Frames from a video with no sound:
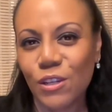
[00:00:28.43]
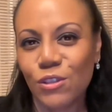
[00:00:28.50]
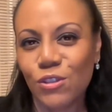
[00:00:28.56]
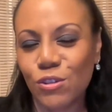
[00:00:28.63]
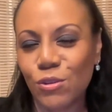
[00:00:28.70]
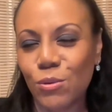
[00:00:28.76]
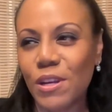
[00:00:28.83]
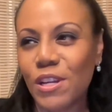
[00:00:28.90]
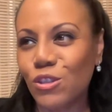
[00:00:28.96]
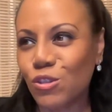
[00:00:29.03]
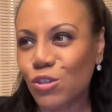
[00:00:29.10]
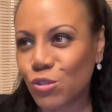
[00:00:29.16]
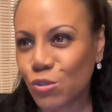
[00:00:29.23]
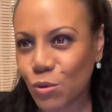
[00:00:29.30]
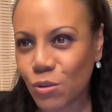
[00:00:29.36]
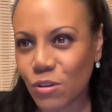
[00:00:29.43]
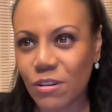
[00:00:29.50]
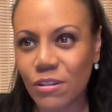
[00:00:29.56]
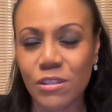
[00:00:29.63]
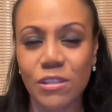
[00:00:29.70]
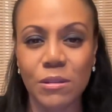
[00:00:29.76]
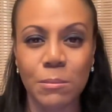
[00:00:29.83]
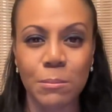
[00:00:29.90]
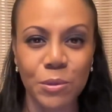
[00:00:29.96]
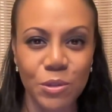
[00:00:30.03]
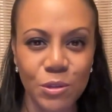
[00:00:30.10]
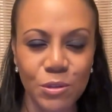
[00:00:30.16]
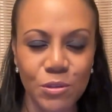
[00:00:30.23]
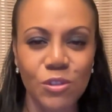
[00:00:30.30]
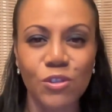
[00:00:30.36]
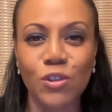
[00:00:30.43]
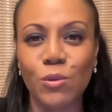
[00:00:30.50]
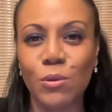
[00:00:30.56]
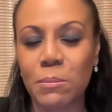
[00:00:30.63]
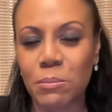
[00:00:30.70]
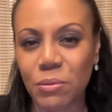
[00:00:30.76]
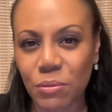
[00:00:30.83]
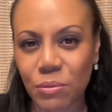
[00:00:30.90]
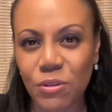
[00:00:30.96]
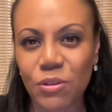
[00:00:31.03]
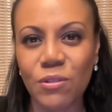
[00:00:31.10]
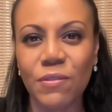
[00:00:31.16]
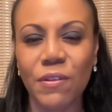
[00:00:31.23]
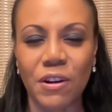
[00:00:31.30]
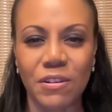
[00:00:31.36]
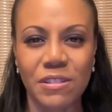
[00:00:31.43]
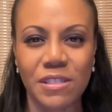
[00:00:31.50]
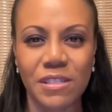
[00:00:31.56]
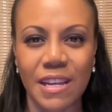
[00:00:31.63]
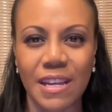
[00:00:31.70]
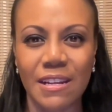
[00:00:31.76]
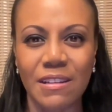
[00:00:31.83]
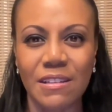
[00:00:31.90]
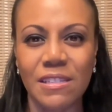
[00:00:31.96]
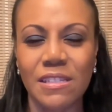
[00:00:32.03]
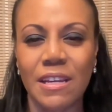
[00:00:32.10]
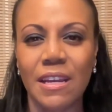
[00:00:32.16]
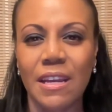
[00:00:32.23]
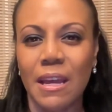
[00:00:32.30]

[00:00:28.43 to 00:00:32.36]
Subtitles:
to ensure, to boost, to improve our sales,